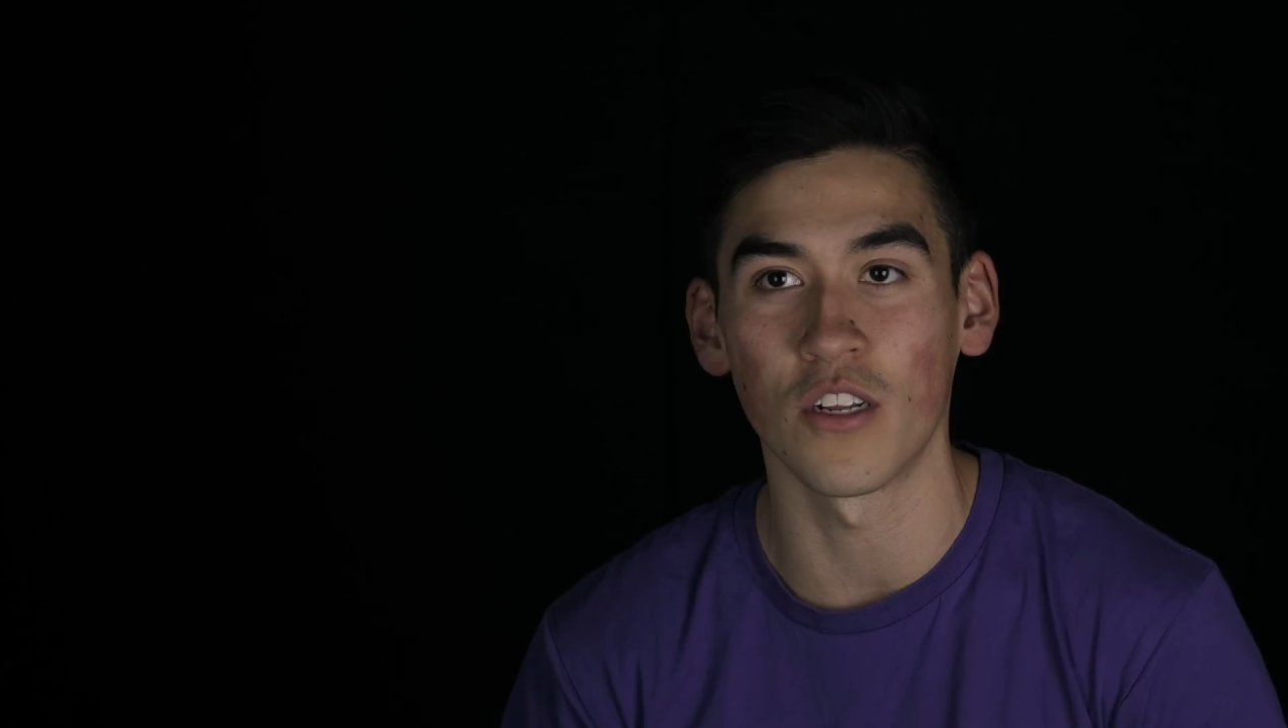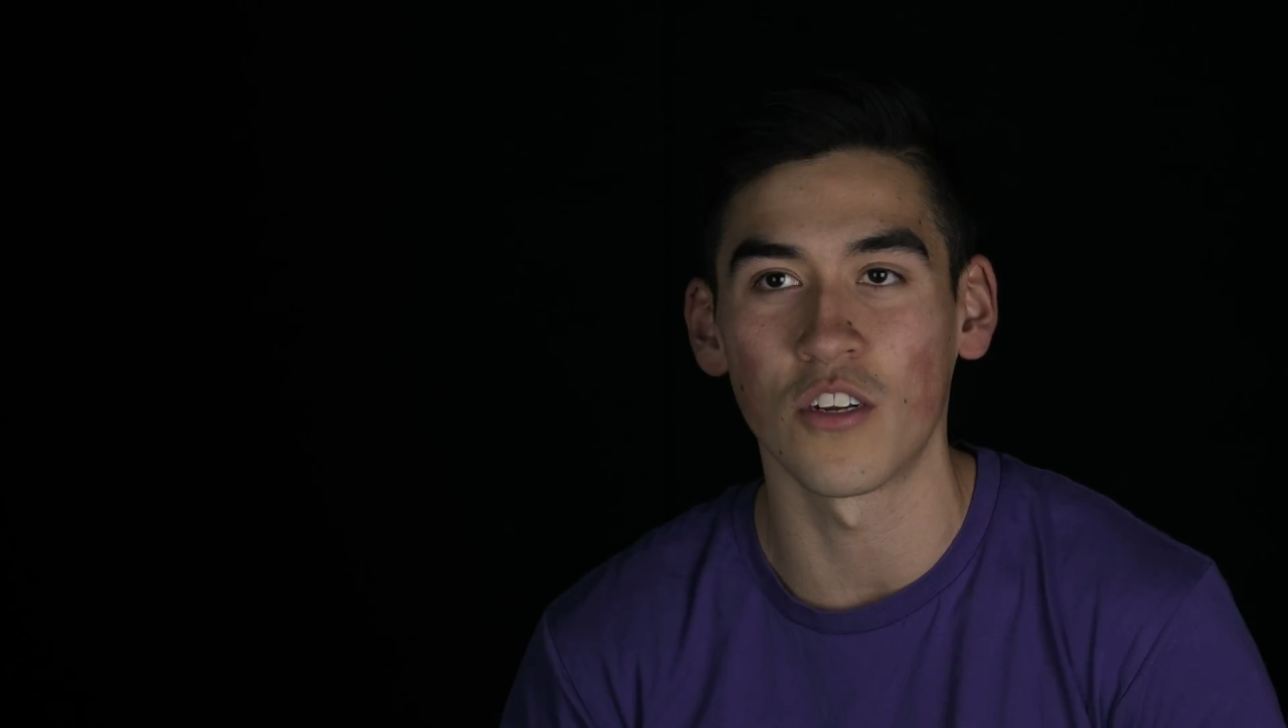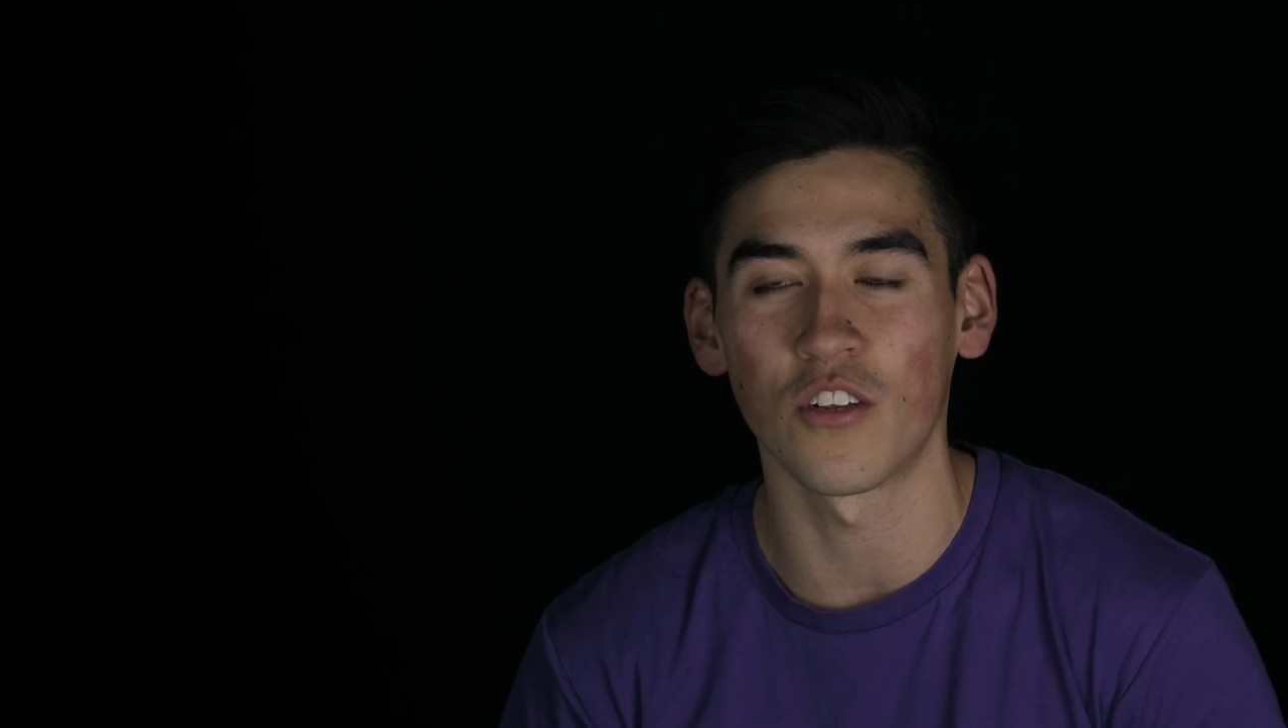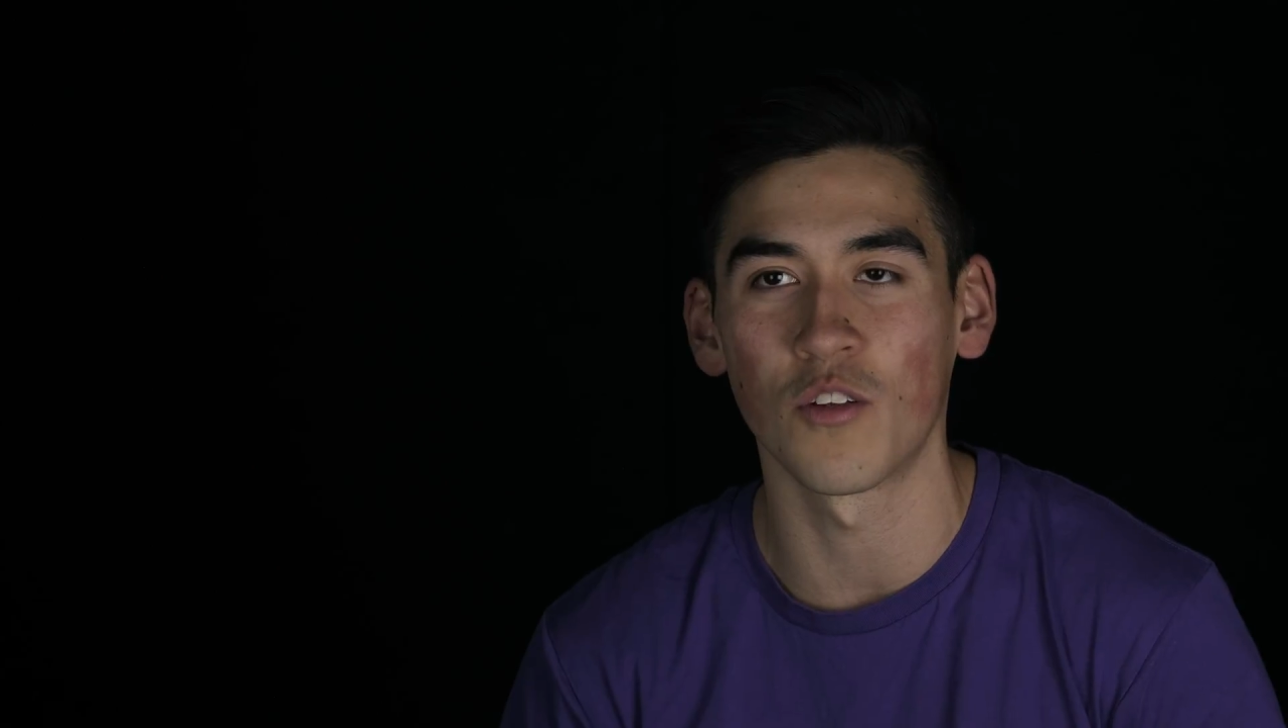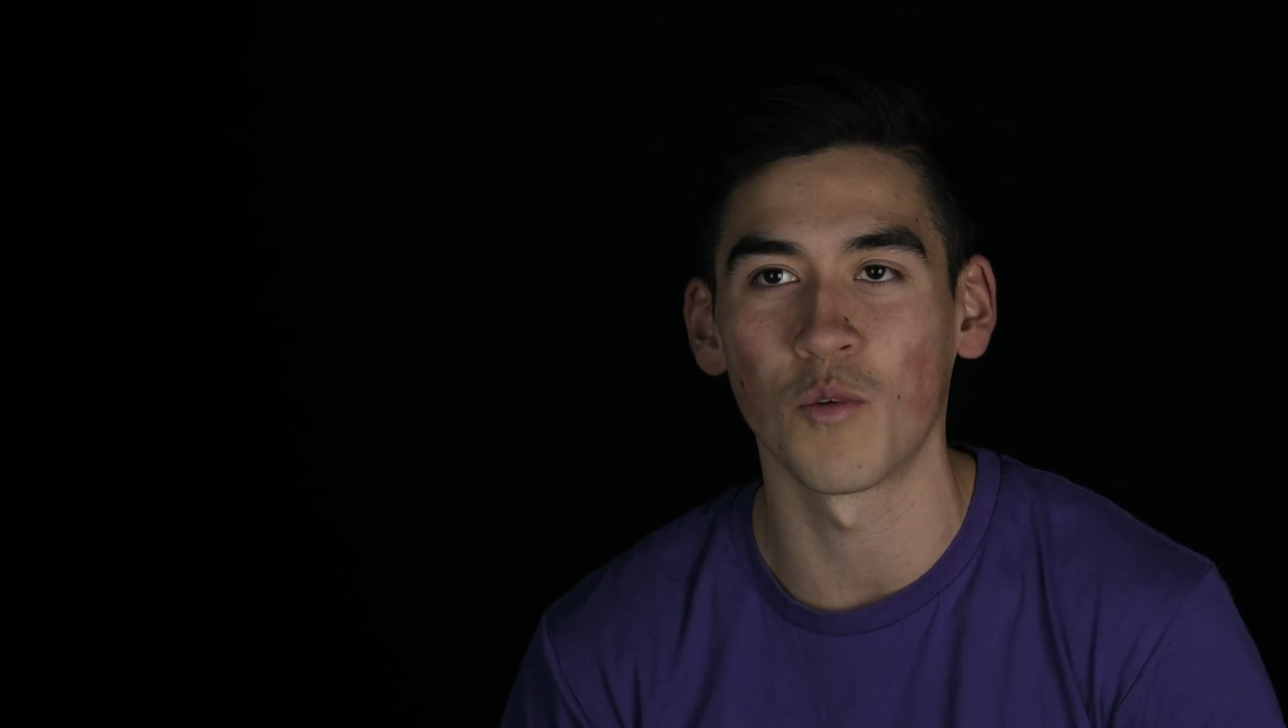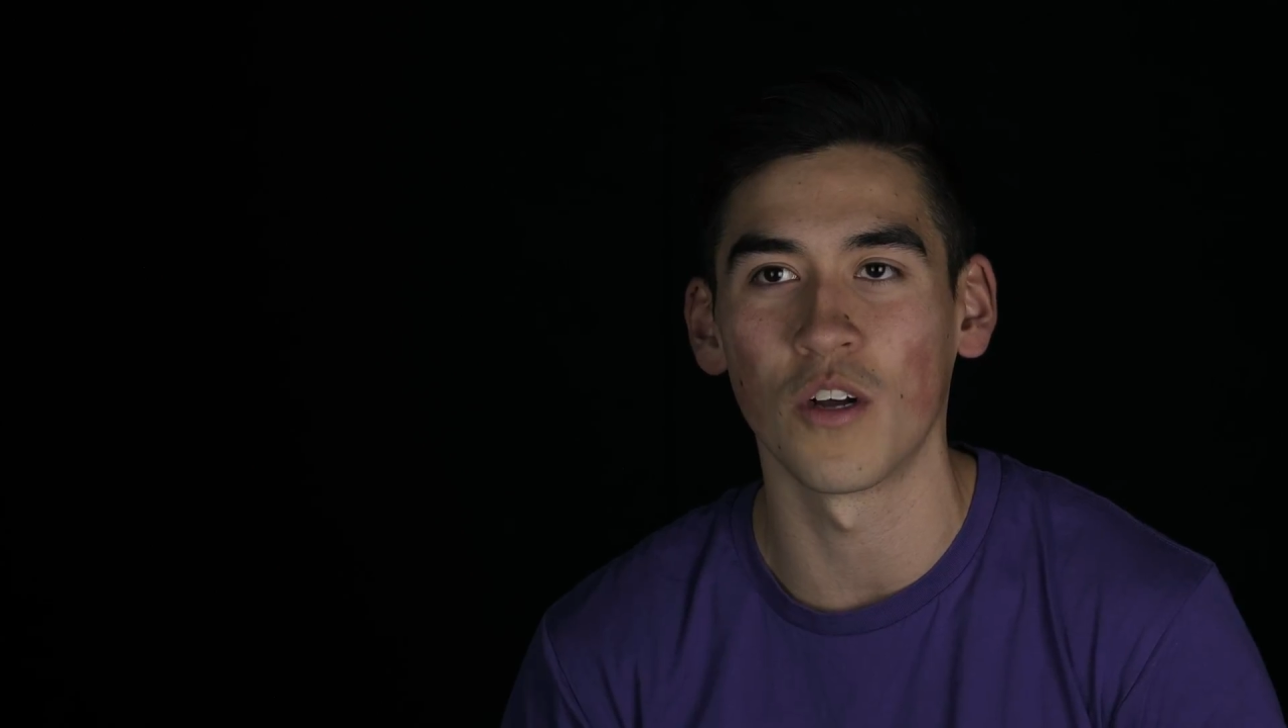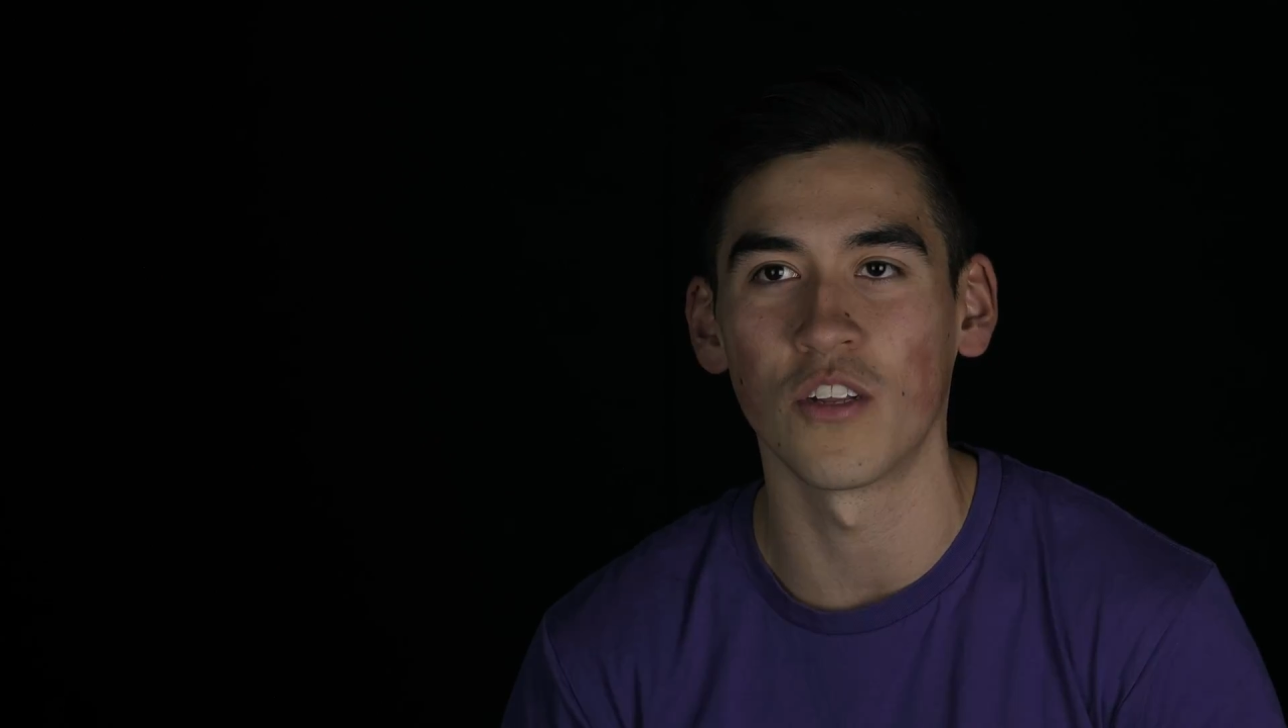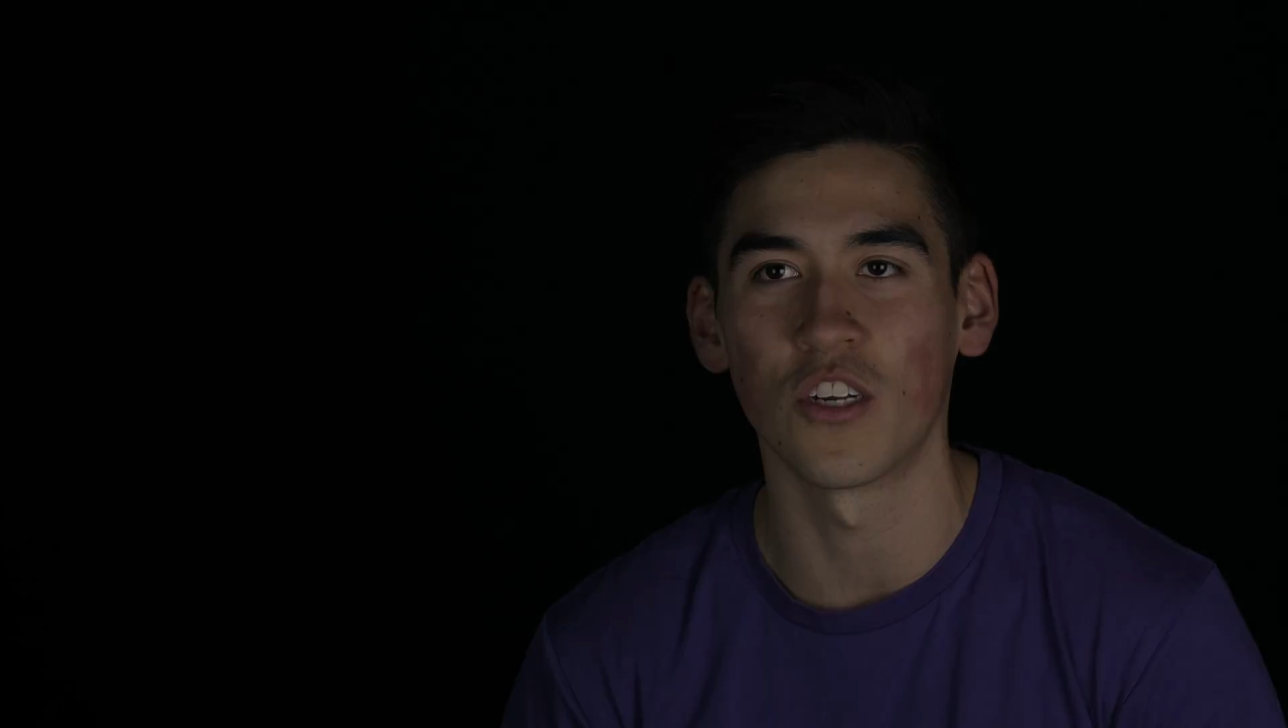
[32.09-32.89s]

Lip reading: and just the world in